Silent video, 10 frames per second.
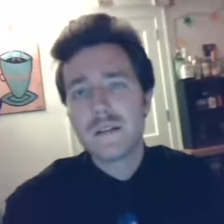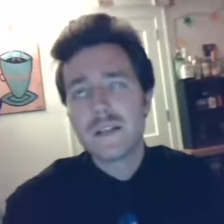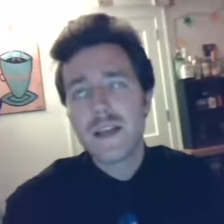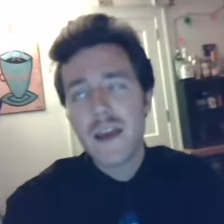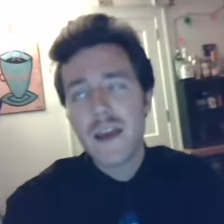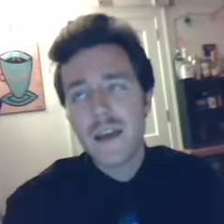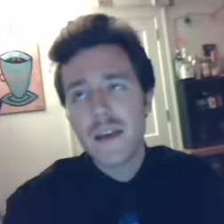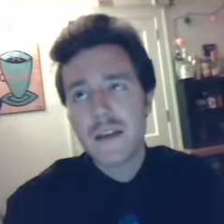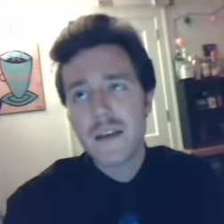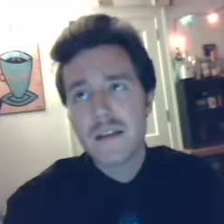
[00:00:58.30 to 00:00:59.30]

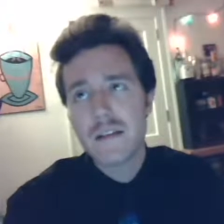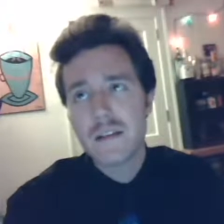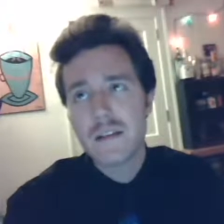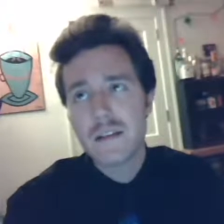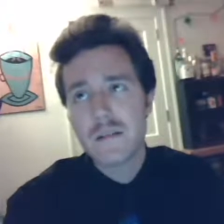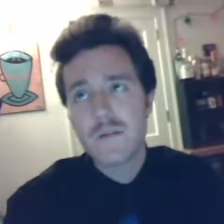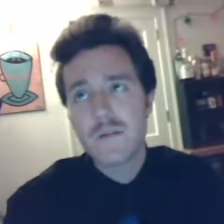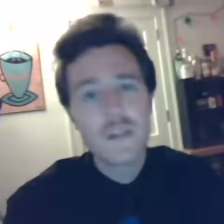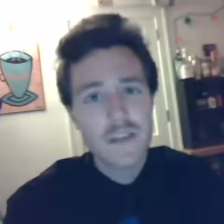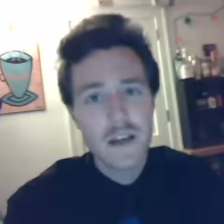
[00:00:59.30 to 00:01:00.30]
today,
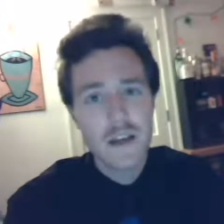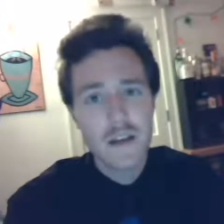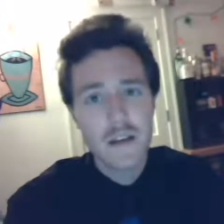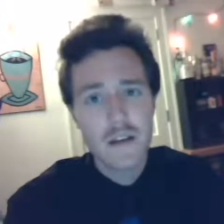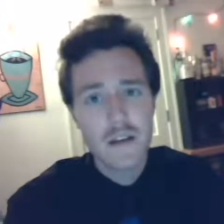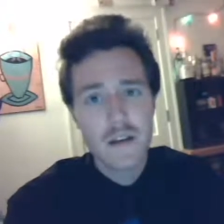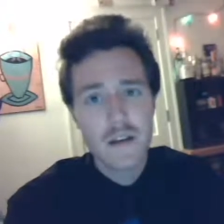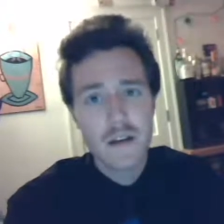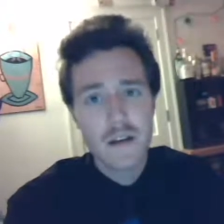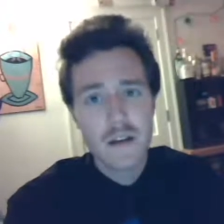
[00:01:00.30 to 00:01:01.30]
all day,
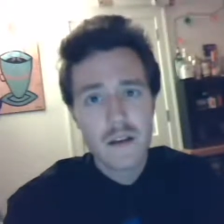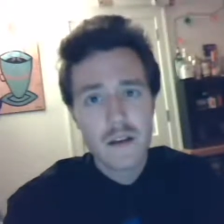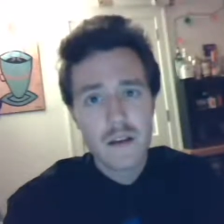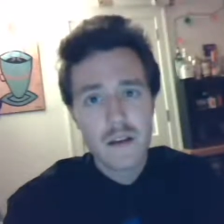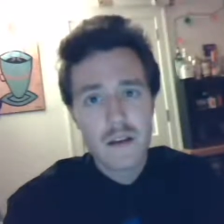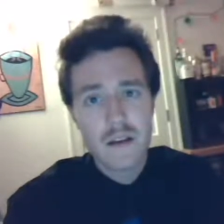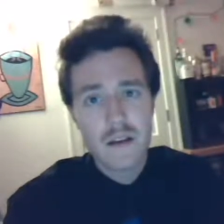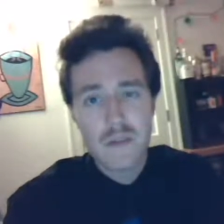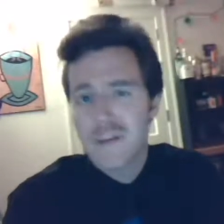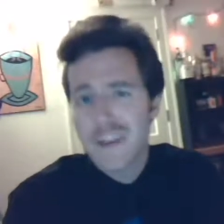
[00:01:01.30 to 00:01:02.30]

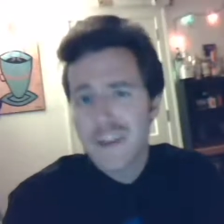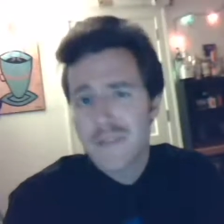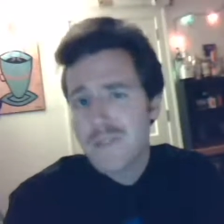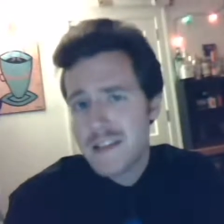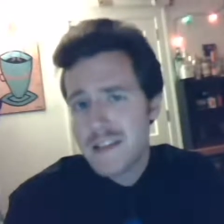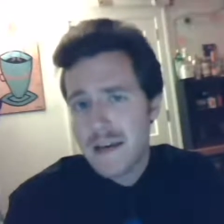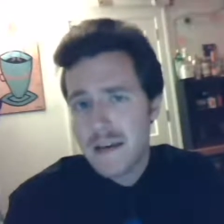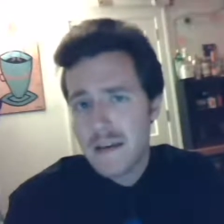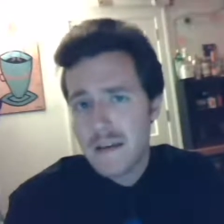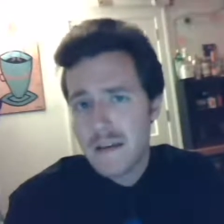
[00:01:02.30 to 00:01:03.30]
it seems like every
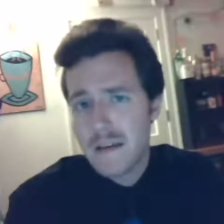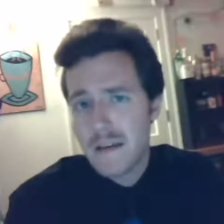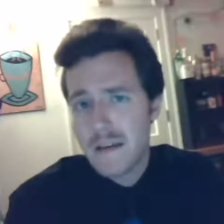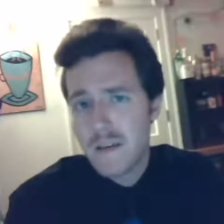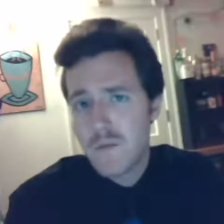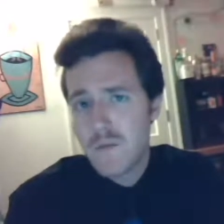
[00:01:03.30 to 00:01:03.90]
day, the